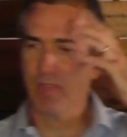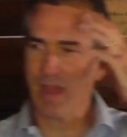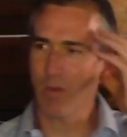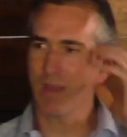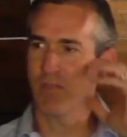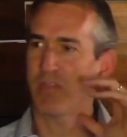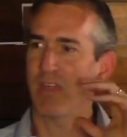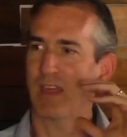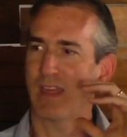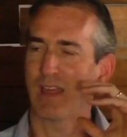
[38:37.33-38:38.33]
that way of
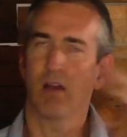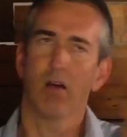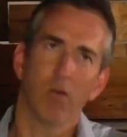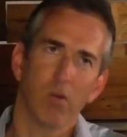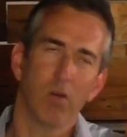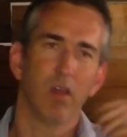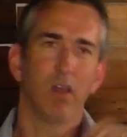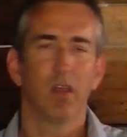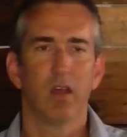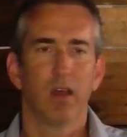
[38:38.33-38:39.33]
thinking. Oh,
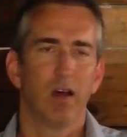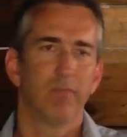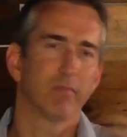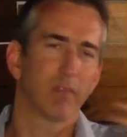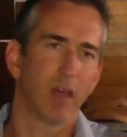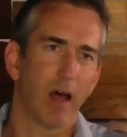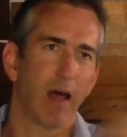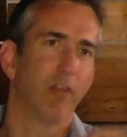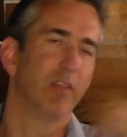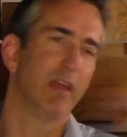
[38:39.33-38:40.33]

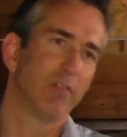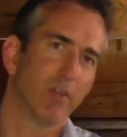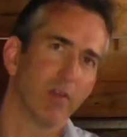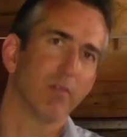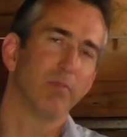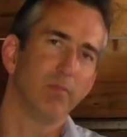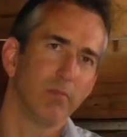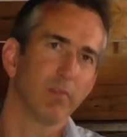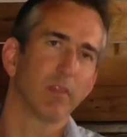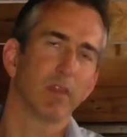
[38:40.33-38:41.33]
I'll never,
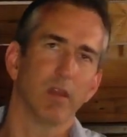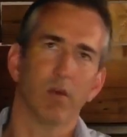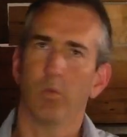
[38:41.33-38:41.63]
you know,